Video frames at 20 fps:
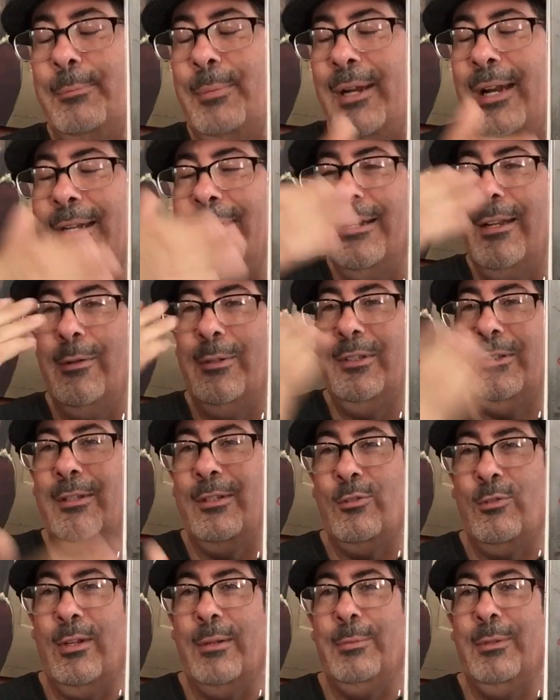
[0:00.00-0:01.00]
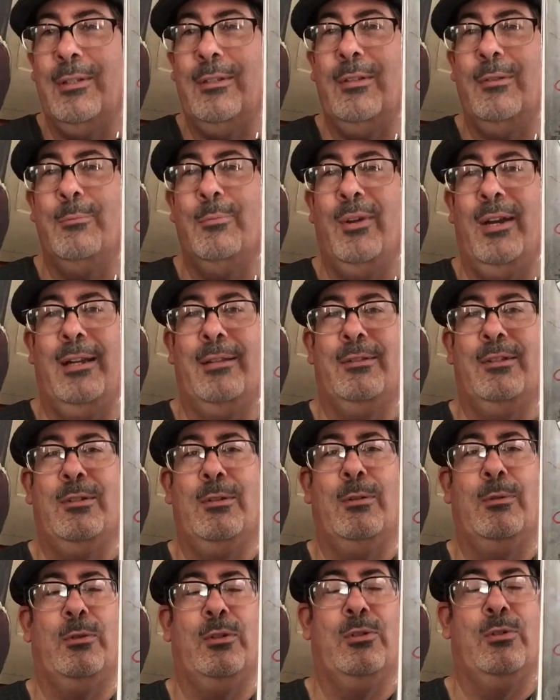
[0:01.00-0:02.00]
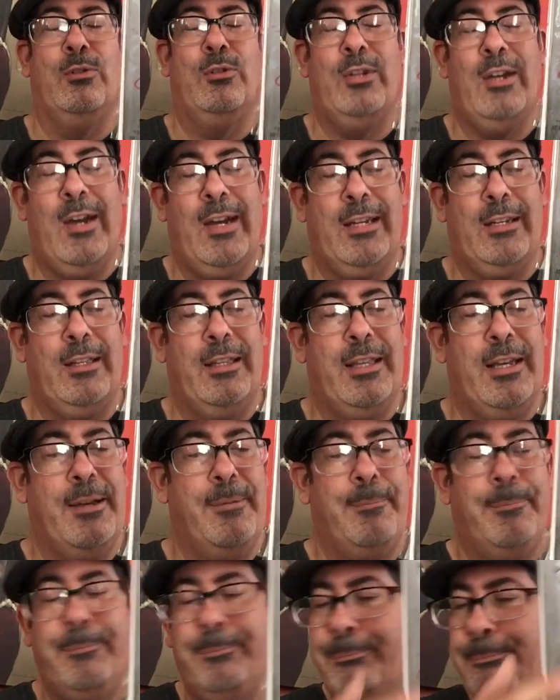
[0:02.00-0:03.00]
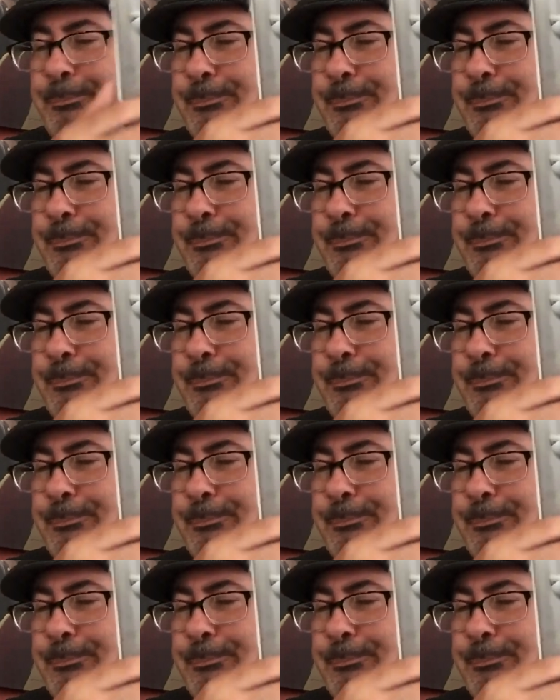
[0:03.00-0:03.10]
but I know it's the tribute to Bram Stoker's Dracula.